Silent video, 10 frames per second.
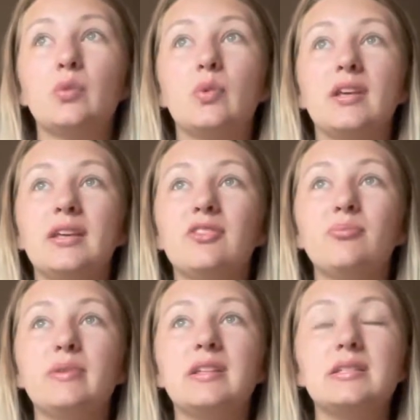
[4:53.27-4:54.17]
We
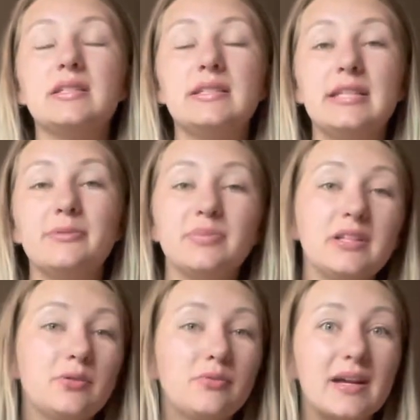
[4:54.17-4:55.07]
have been
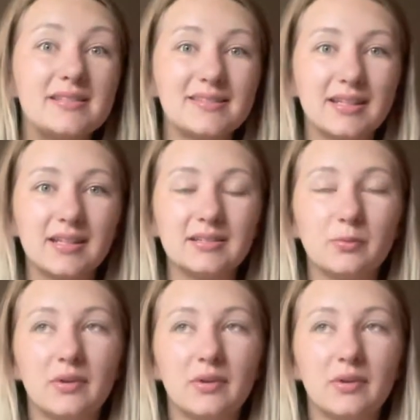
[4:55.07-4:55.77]
deeply resting.